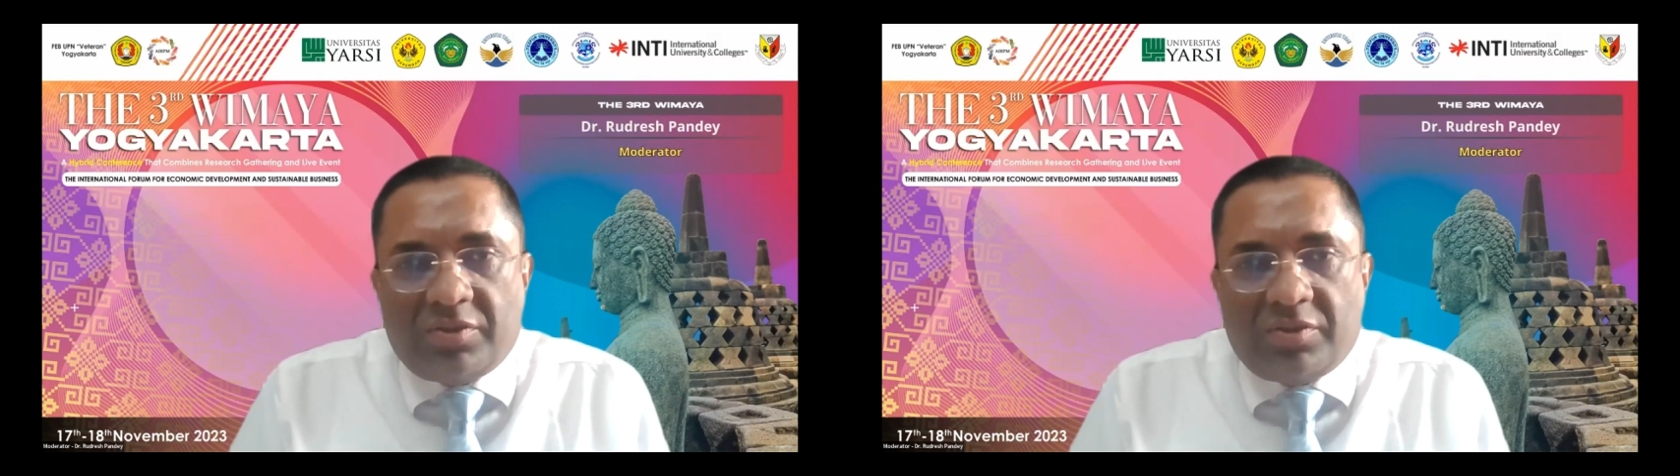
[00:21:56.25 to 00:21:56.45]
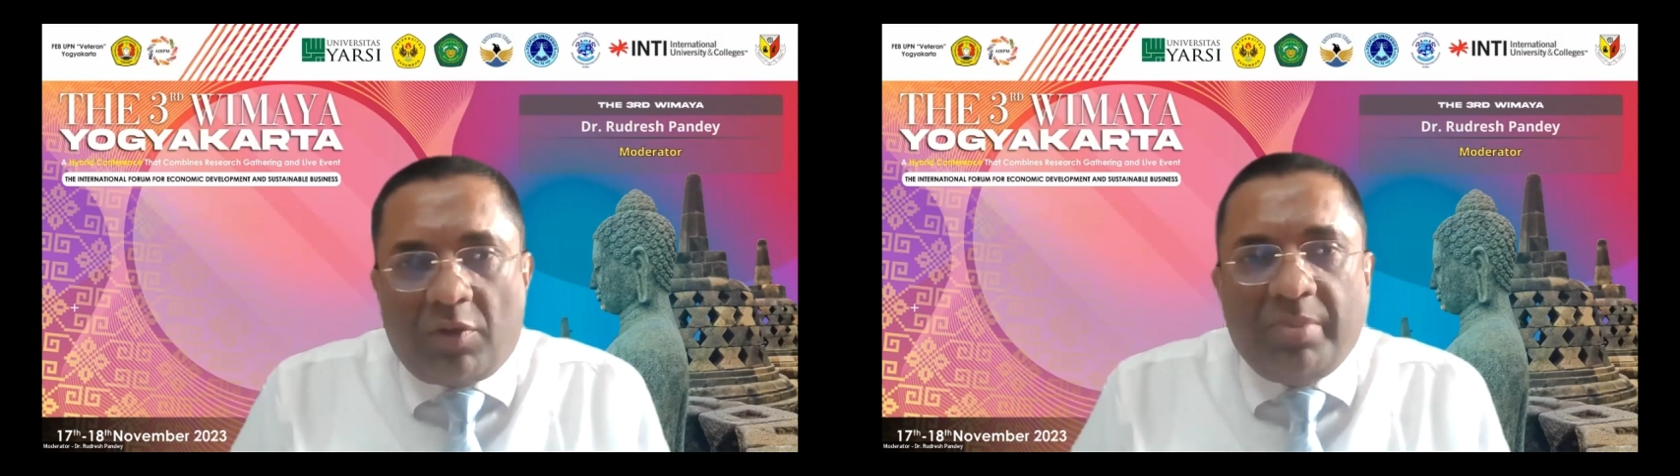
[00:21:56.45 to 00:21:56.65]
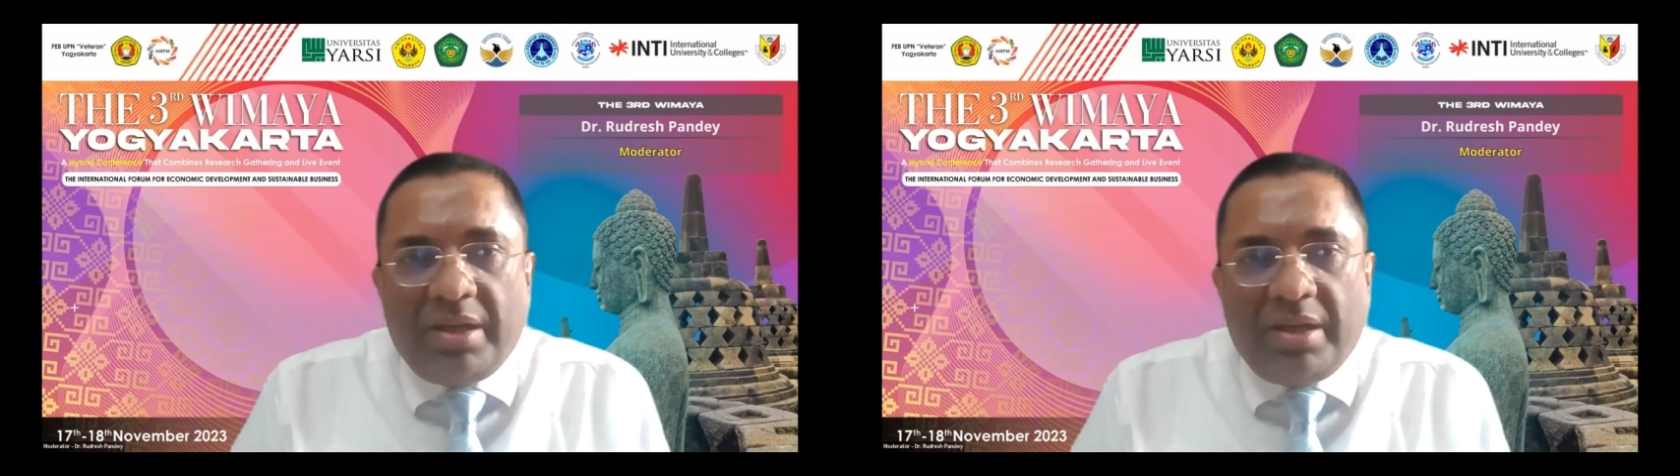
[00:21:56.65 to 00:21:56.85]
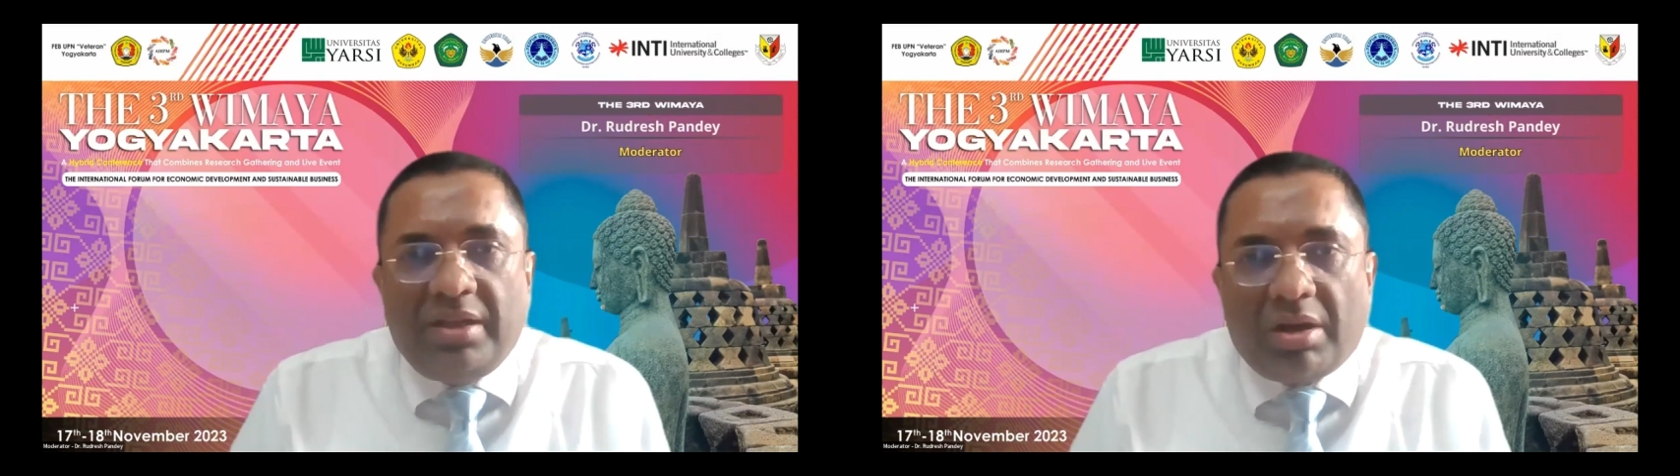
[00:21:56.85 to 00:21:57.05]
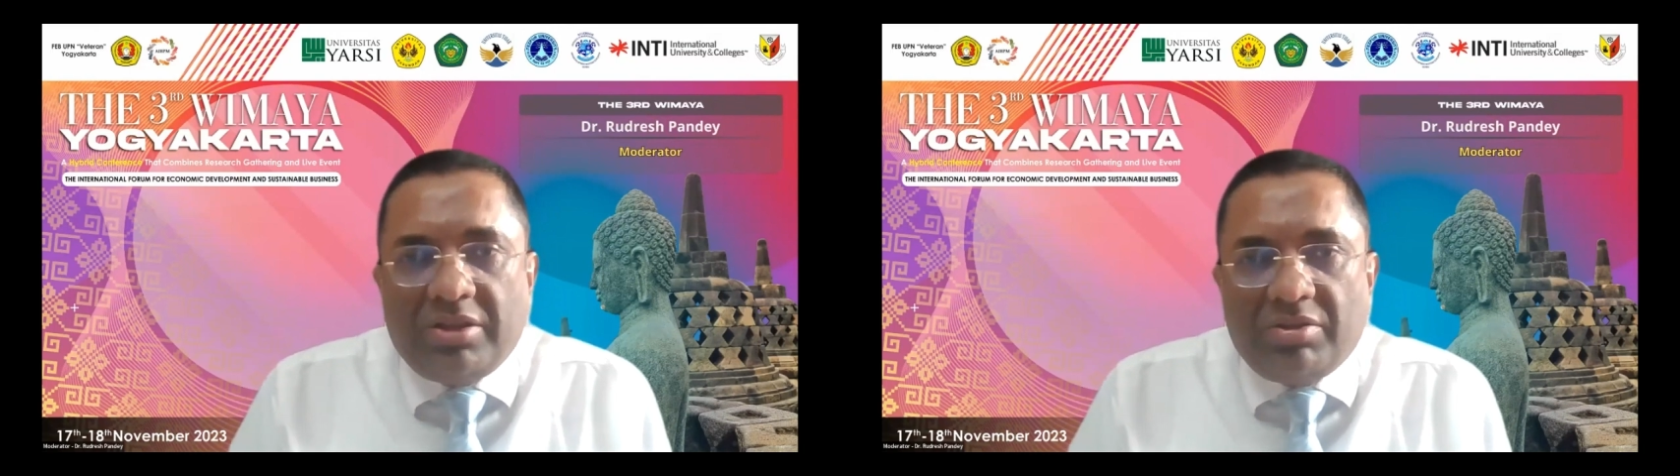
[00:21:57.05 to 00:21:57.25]
your
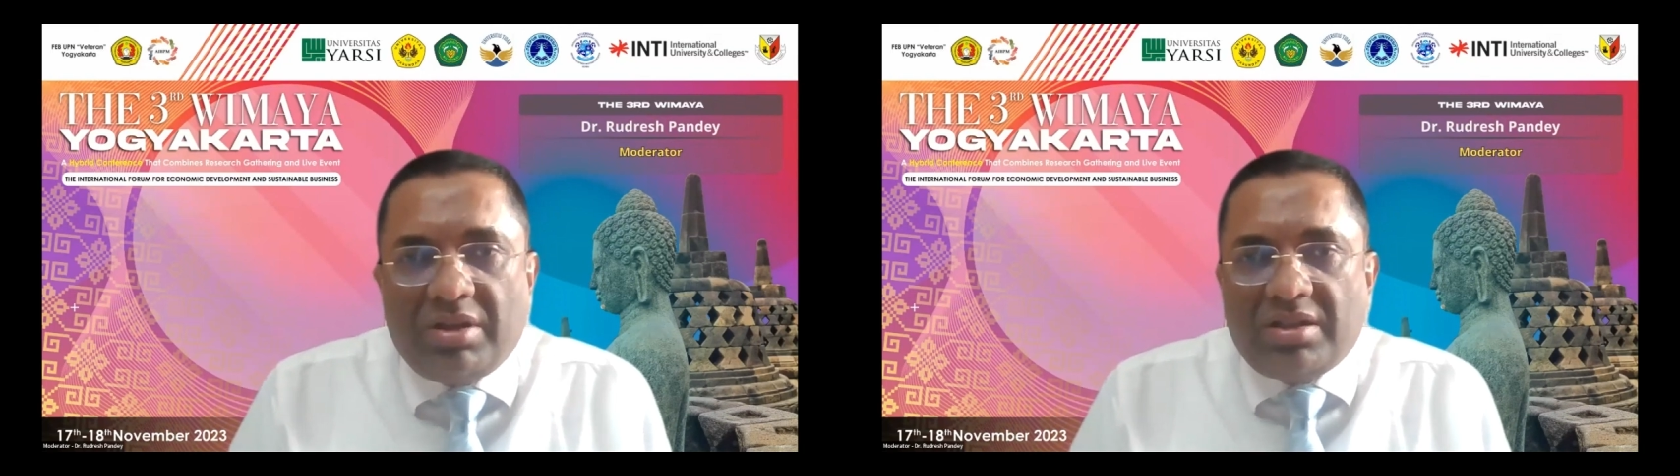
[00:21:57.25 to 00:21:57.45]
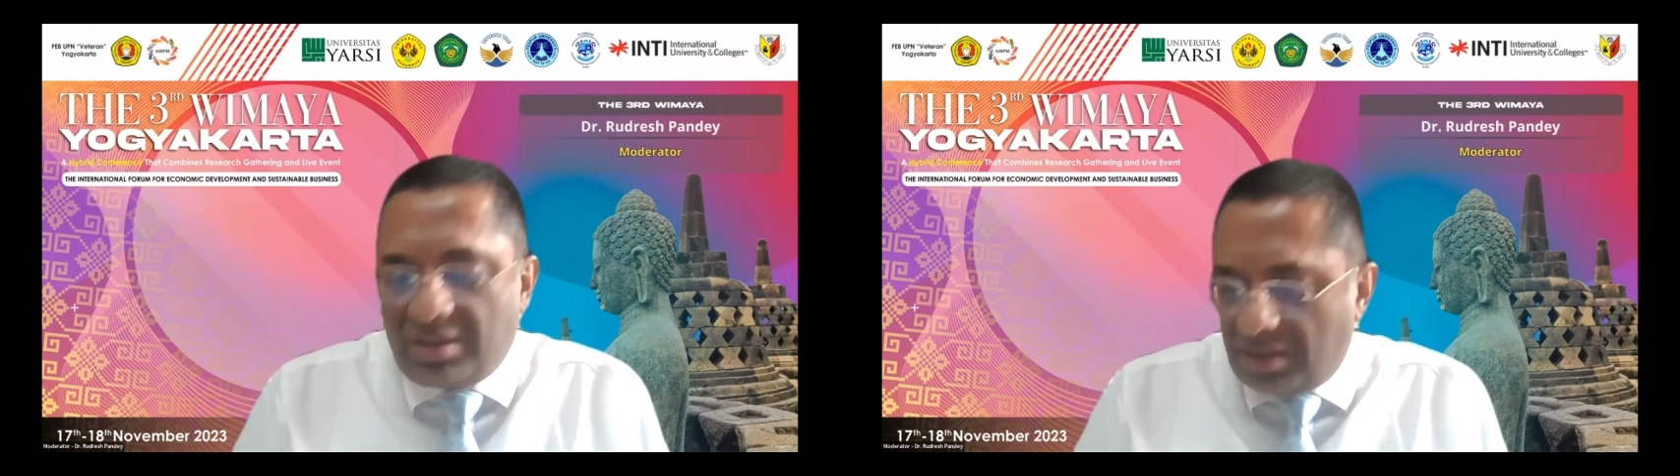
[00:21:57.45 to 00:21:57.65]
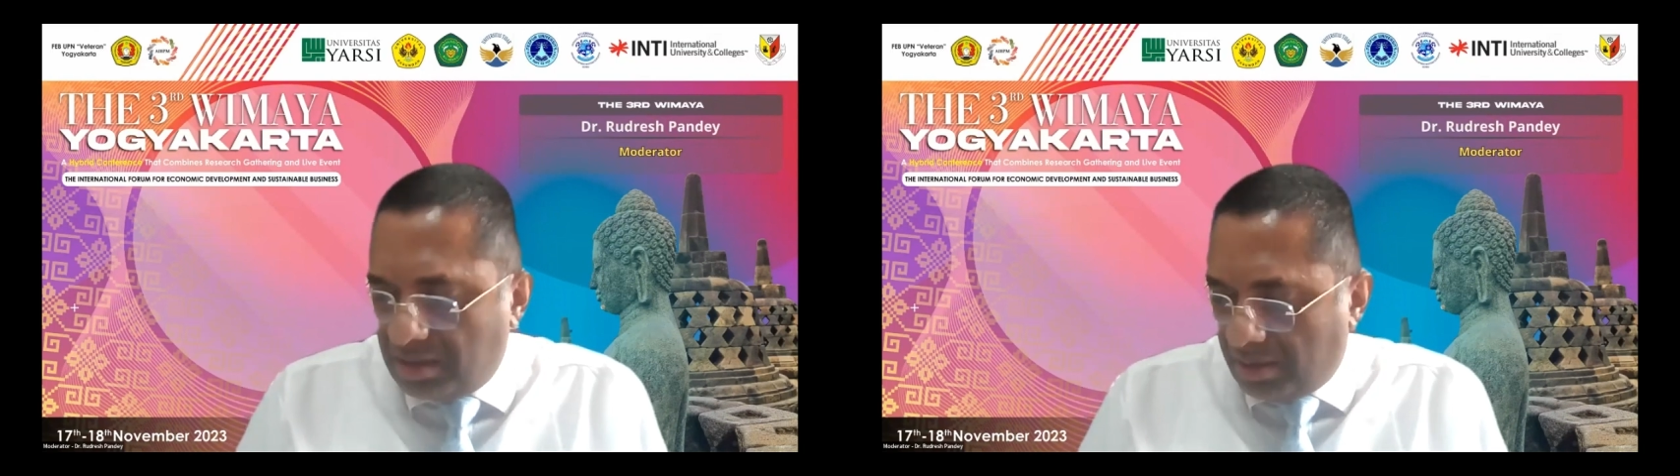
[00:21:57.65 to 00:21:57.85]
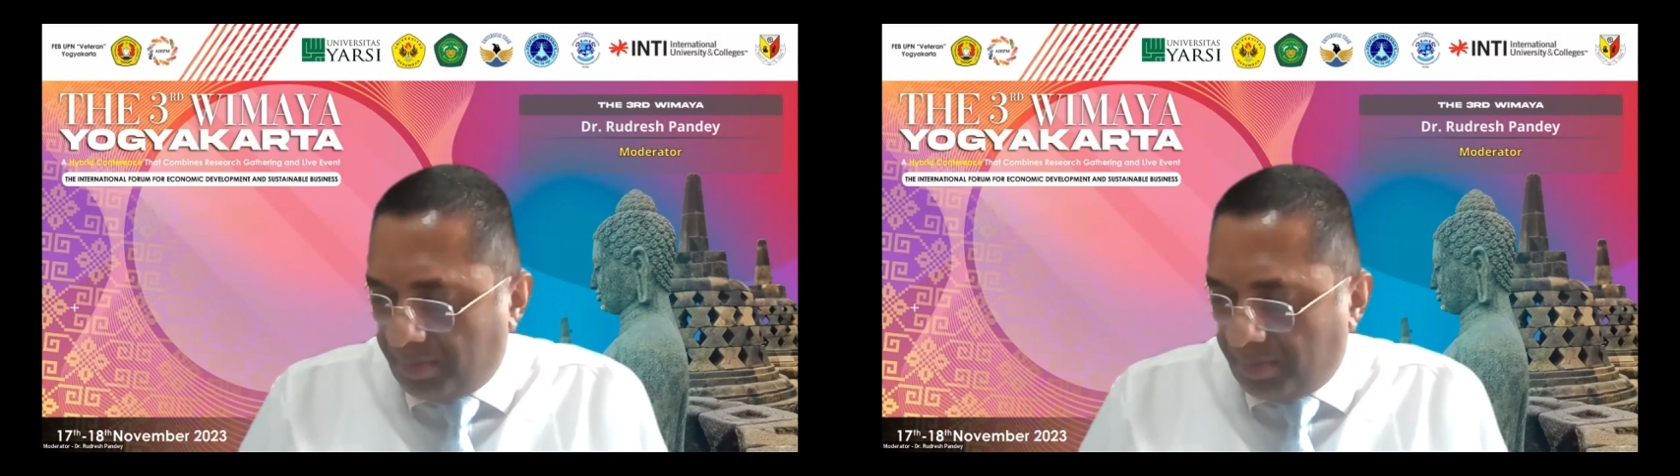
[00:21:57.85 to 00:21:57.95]
education system